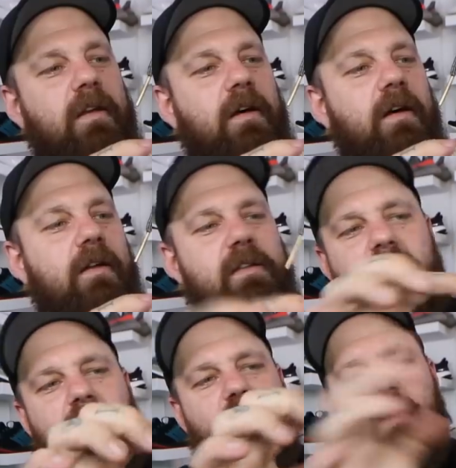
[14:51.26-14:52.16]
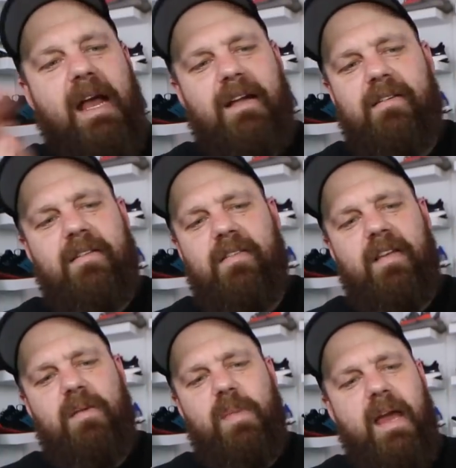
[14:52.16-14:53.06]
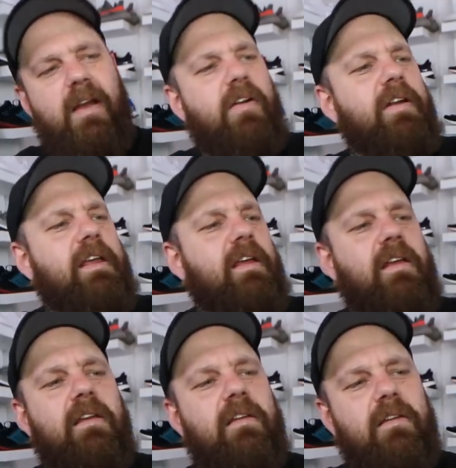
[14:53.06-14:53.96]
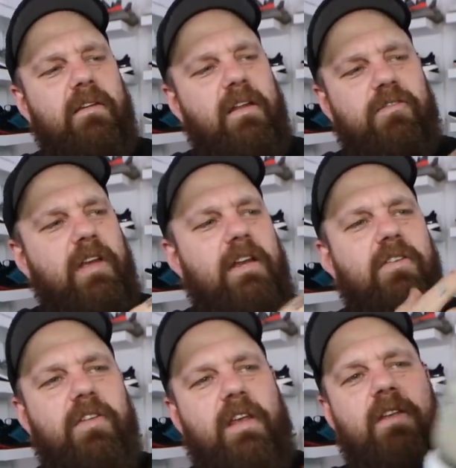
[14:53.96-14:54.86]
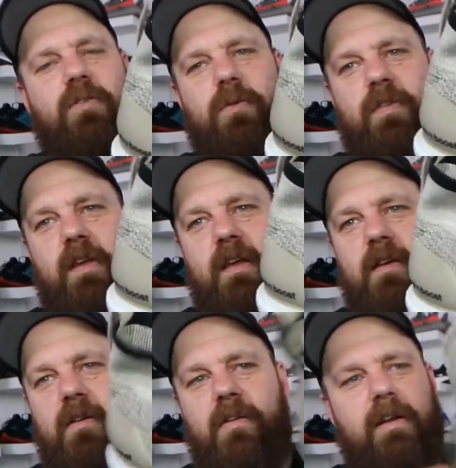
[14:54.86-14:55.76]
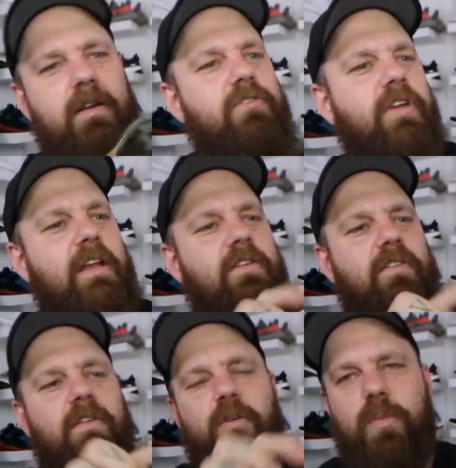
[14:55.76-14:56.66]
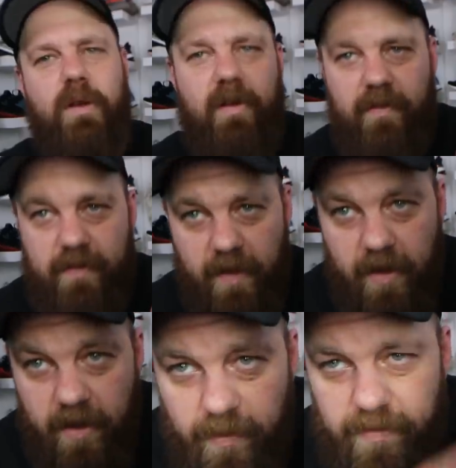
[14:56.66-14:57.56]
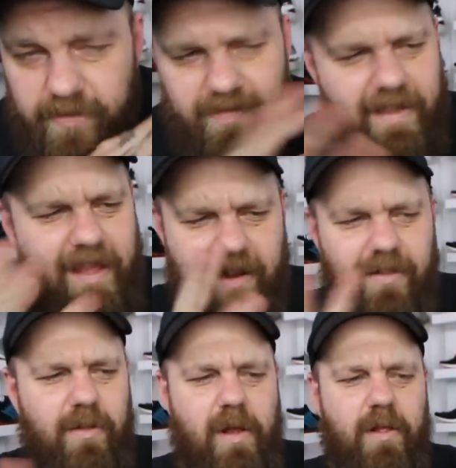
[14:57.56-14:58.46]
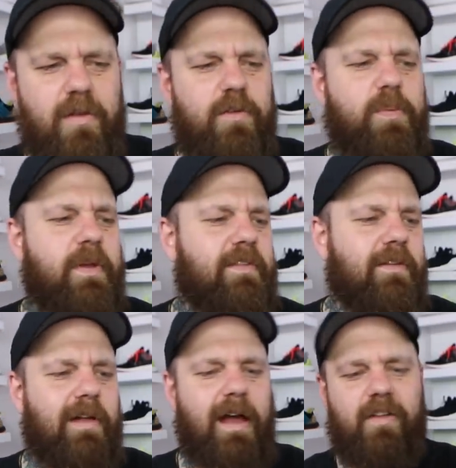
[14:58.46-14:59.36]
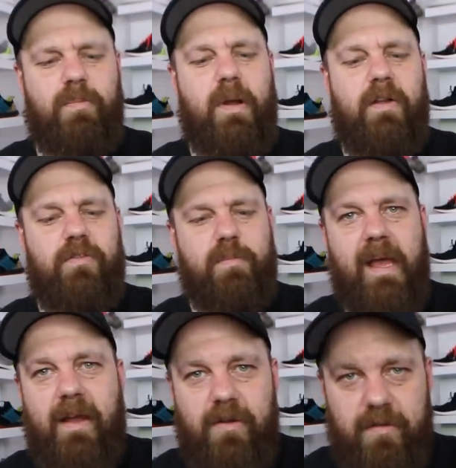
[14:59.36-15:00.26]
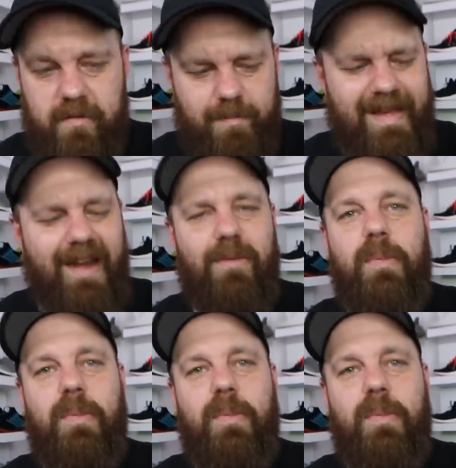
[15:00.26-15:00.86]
And, uh, and, then it goes back into the same pattern again and it, it, changes again towards the heel and it changes a little bit on the tongue. So it's just kind of a little all over the place, a little hodgepodge pattern pattern